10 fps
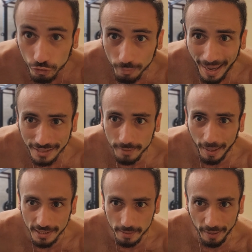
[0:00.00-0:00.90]
to
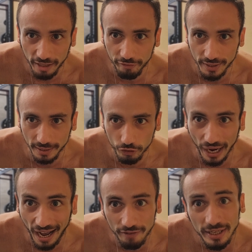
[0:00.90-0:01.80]
maximize the benefits that you
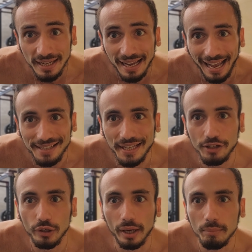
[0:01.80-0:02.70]
have. And then
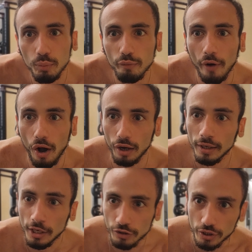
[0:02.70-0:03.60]
you can move
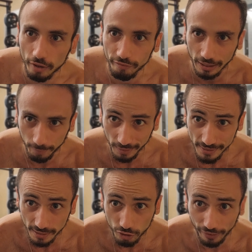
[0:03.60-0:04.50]
on to stuff like
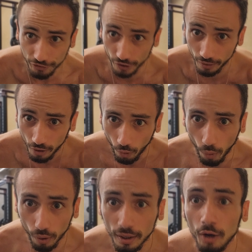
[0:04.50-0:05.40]
ballistic stretching,
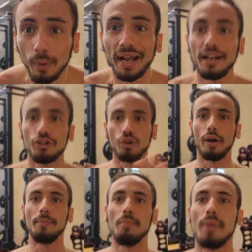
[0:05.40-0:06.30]
or what I
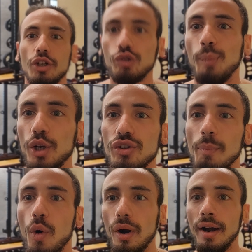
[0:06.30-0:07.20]
enjoy much
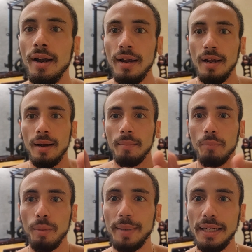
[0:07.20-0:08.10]
more,
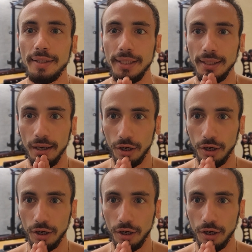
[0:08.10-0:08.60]
mobility